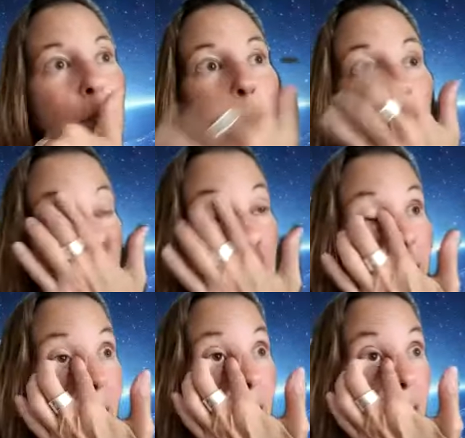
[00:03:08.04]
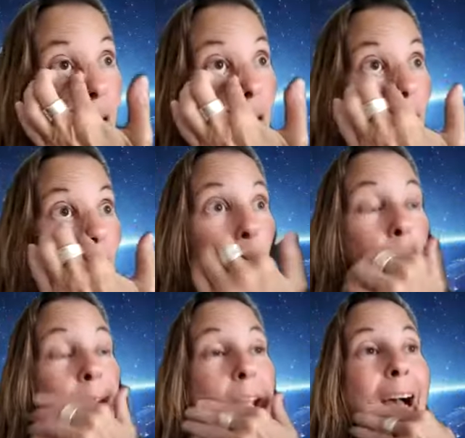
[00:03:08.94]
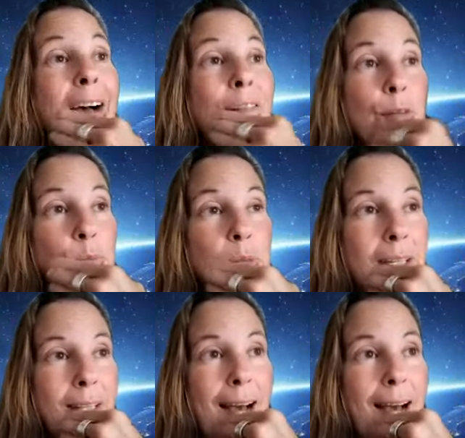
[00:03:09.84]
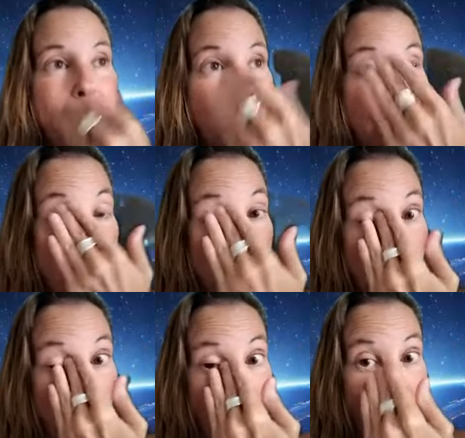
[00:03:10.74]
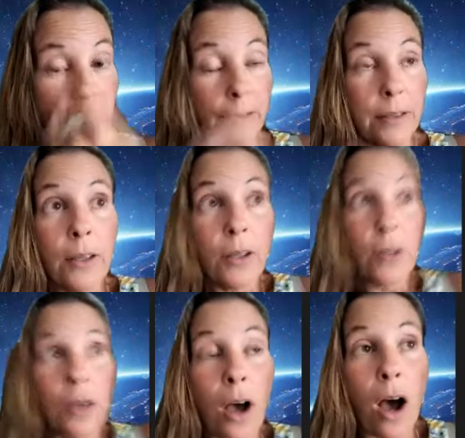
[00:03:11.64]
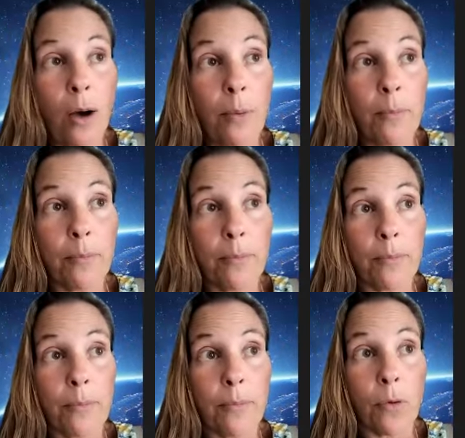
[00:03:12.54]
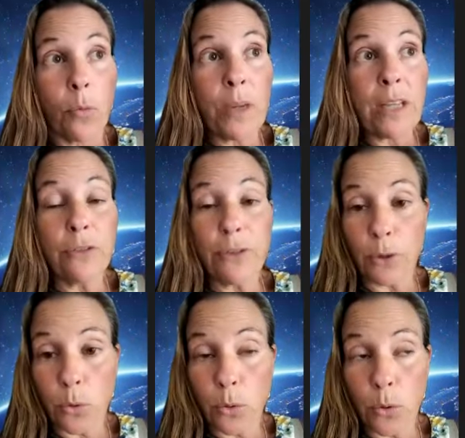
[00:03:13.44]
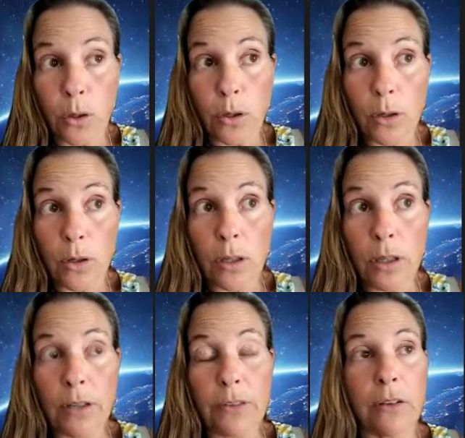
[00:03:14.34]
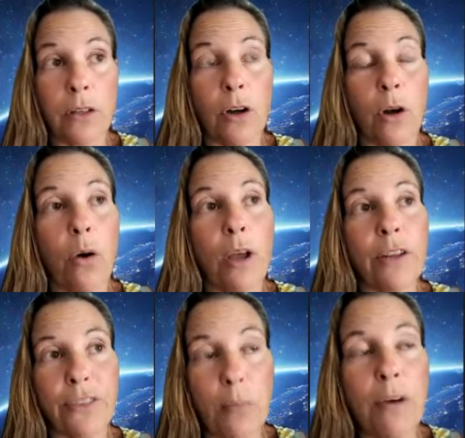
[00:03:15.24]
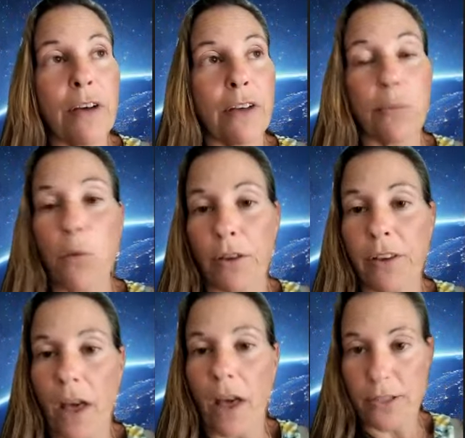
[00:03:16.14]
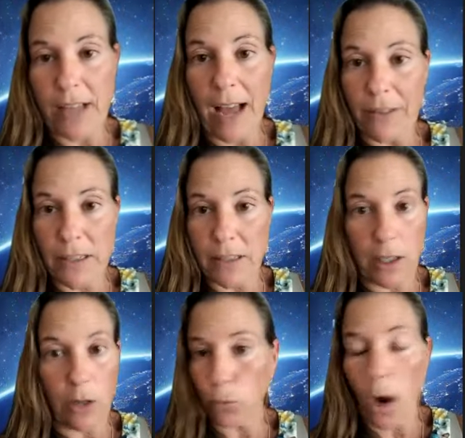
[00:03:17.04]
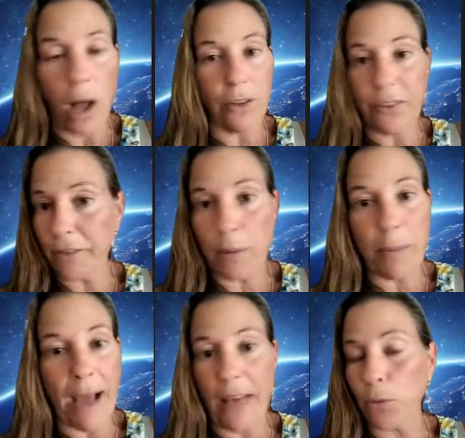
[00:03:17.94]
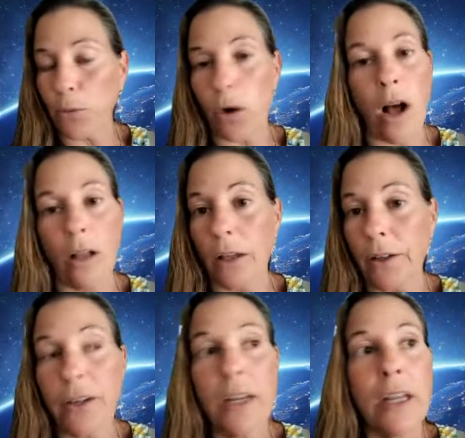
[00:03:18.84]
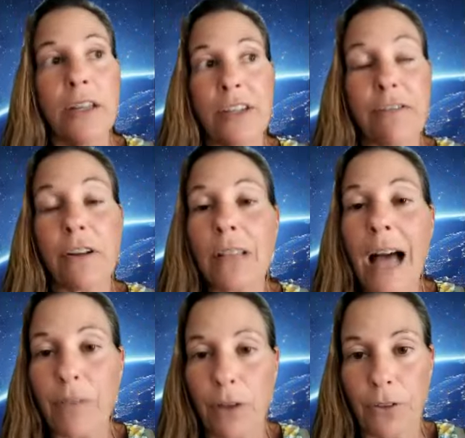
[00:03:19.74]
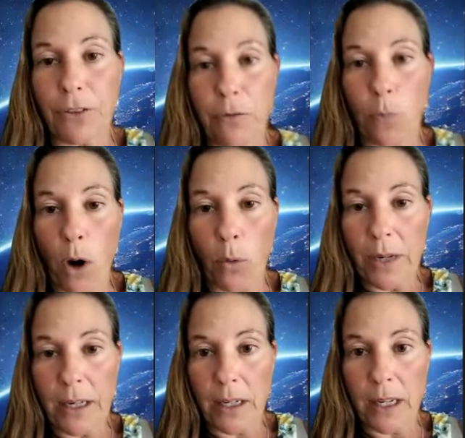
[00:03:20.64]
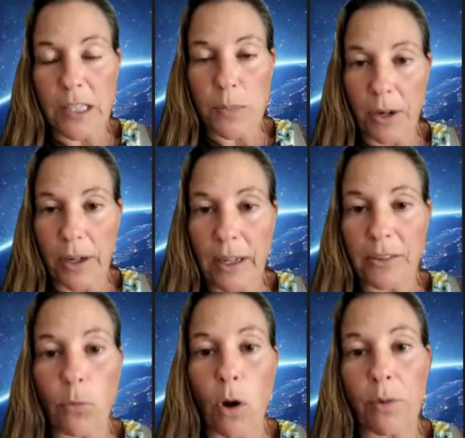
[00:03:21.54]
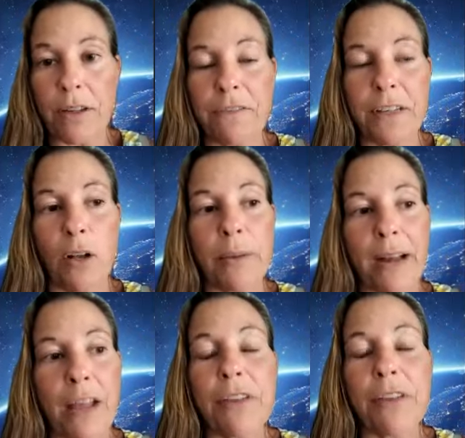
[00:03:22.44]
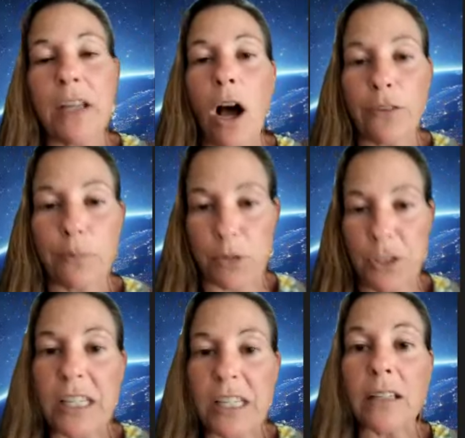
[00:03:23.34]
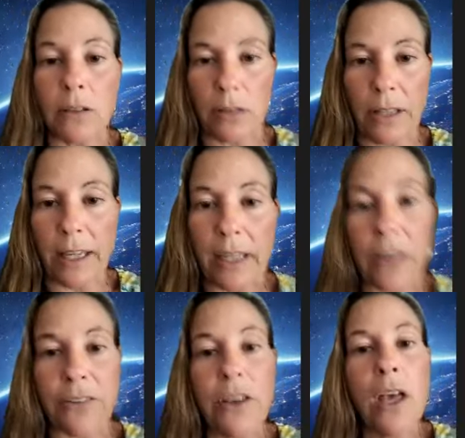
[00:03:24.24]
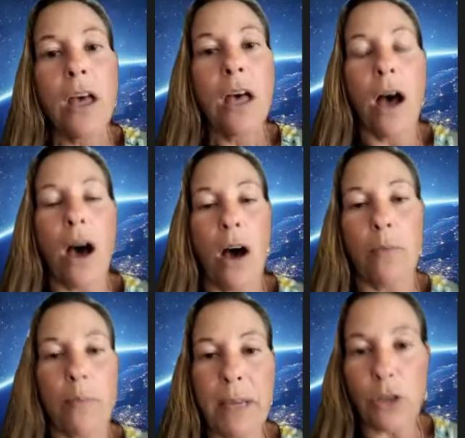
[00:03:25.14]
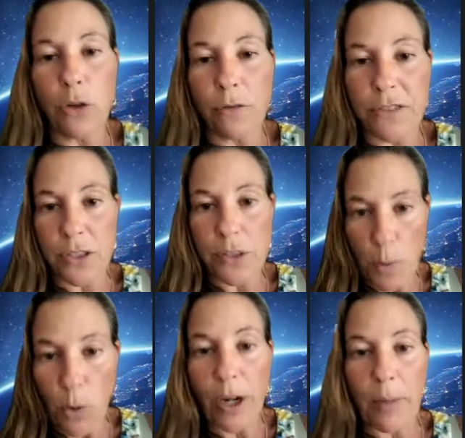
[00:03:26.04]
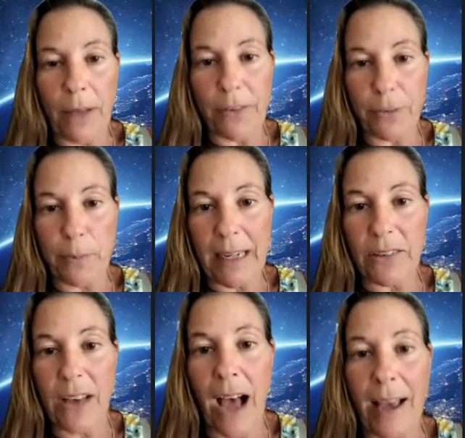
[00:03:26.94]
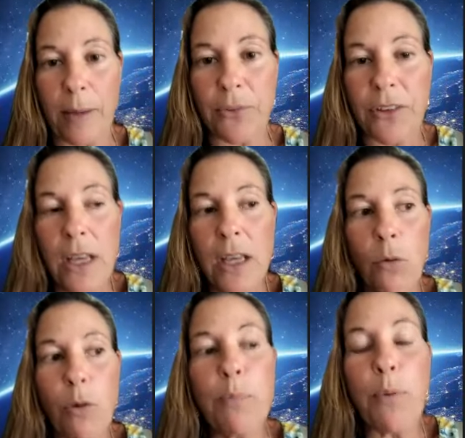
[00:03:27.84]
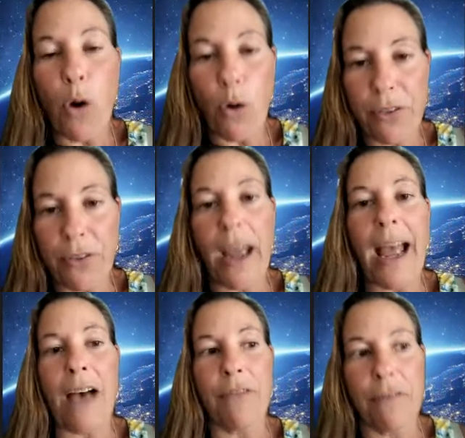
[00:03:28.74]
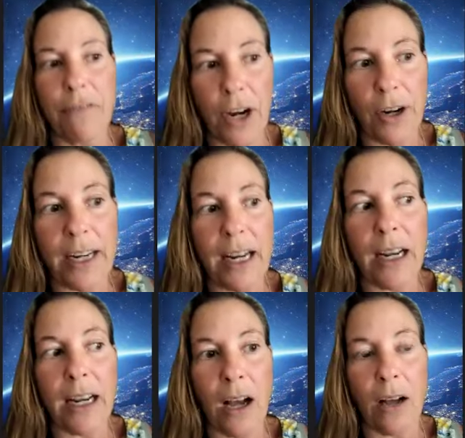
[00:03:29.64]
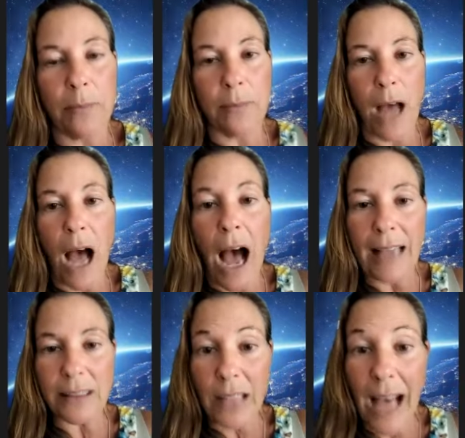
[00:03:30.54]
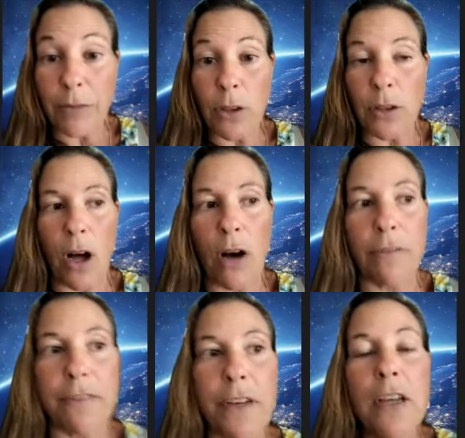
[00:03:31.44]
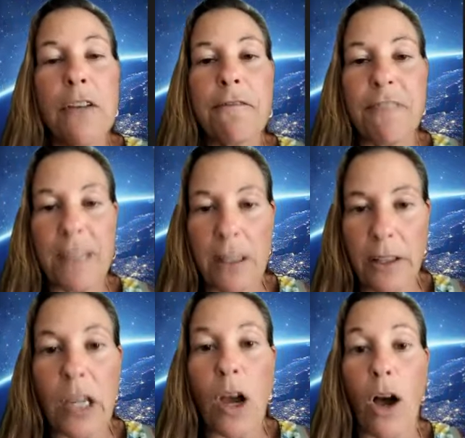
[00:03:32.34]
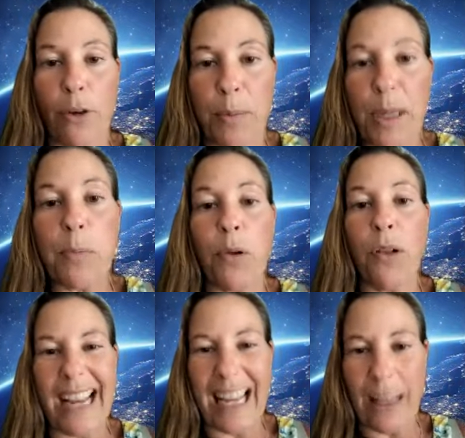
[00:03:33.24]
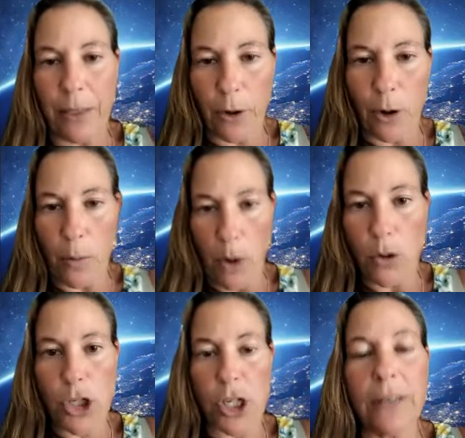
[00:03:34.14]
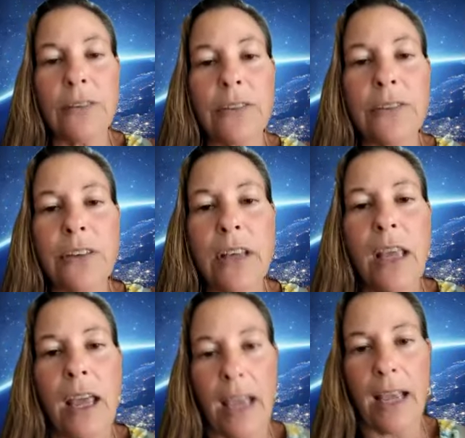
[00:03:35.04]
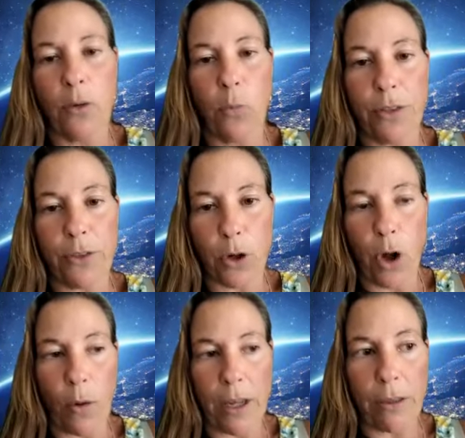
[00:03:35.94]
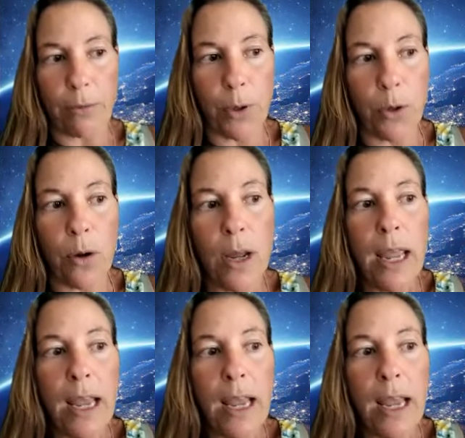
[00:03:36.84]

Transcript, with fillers: important that we have to realize that um we do is you know in some of us more than others obviously because we're all in different paths and we're all on different levels of what we experience and what we feel but i think us particularly because um, me and you've spoken about this many times we both have a very um, high level of feeling other people and their emotions and what they're going through.